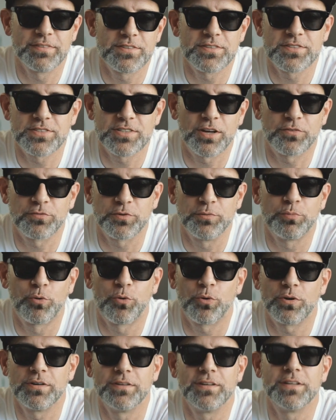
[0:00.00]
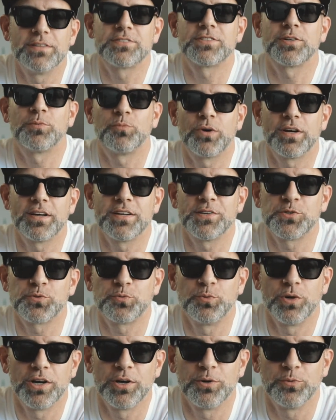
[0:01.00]
self-important in some ways,
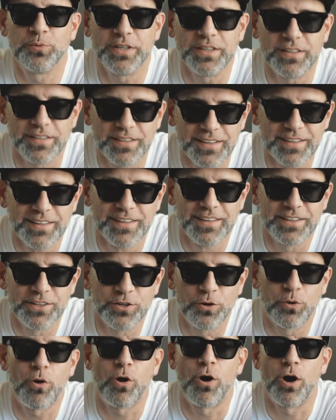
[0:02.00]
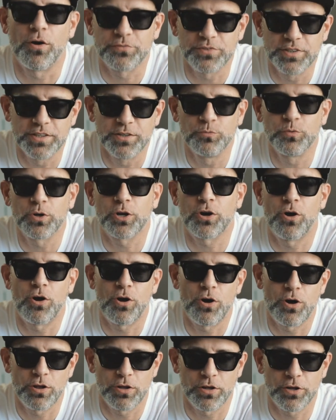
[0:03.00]
where we often
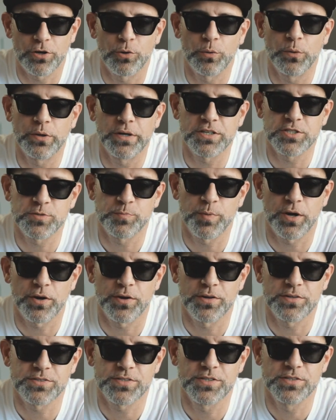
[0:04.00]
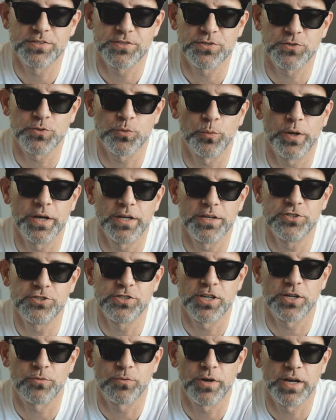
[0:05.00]
recall our own experiences as a way to
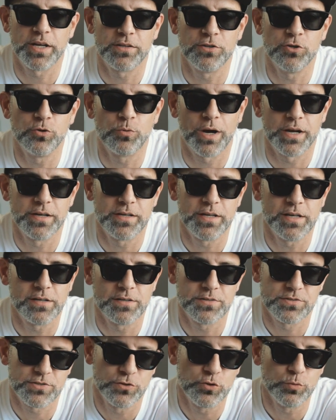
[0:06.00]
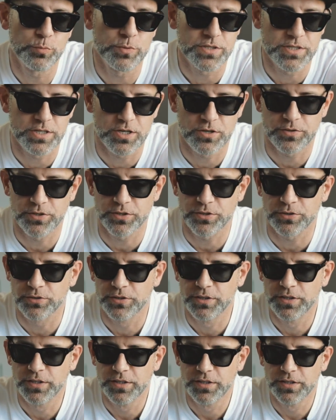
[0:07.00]
generate new ideas and new material.
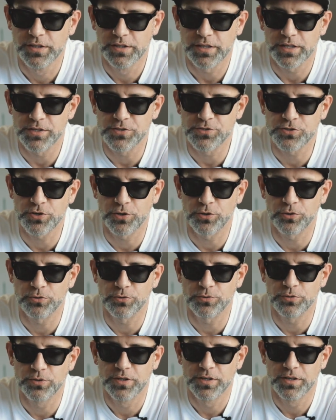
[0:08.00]
And so